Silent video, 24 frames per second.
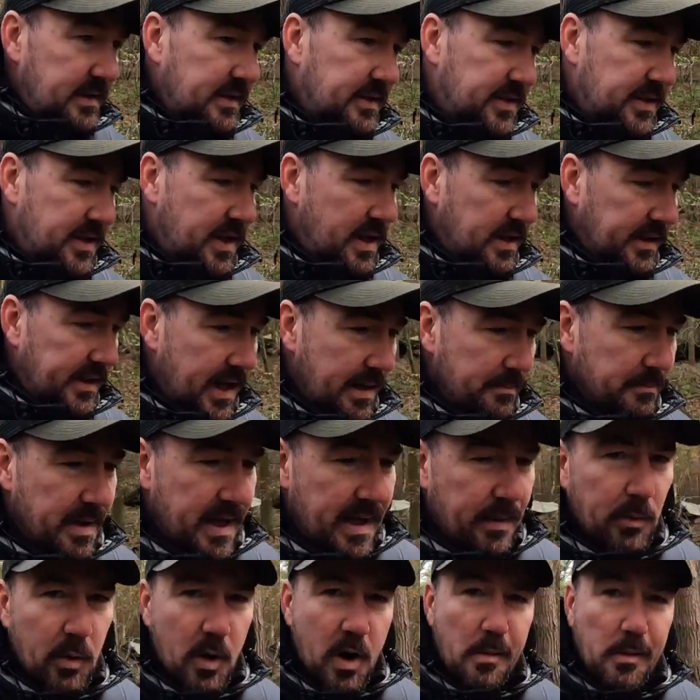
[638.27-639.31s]
It's kept
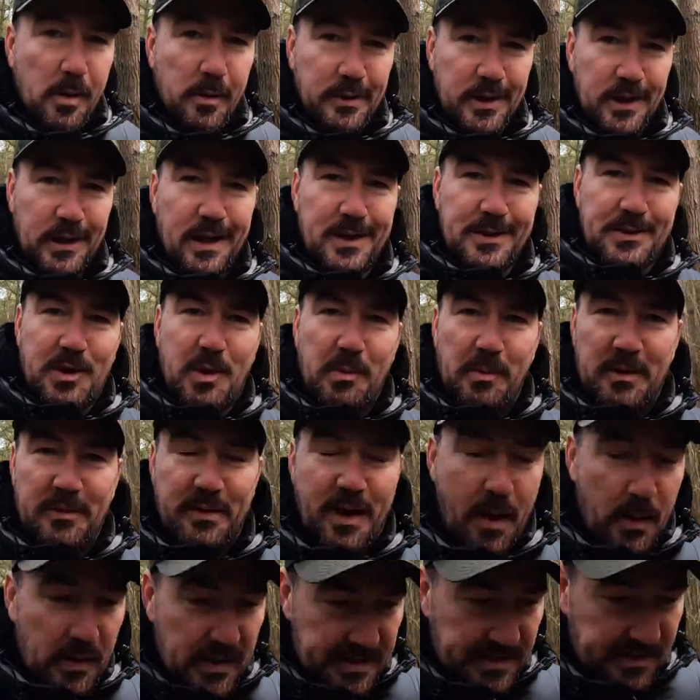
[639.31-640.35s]
me warm over the last couple of
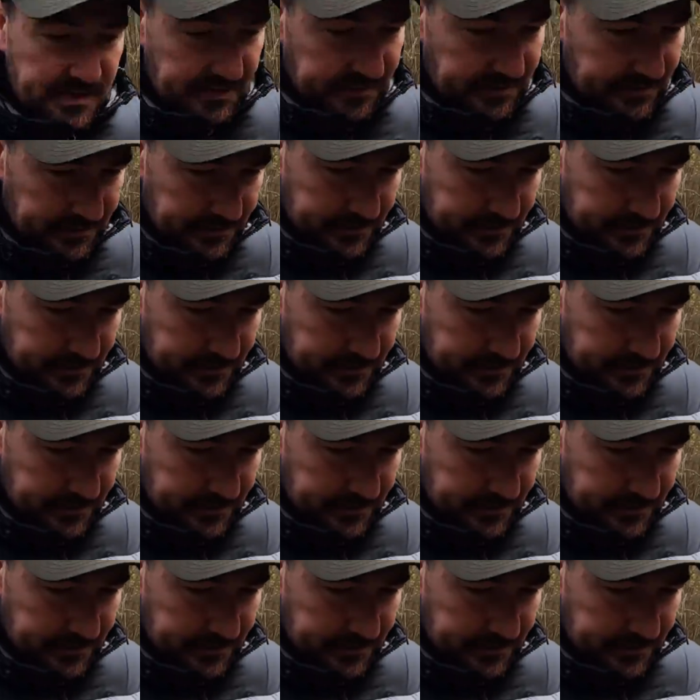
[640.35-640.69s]
hours.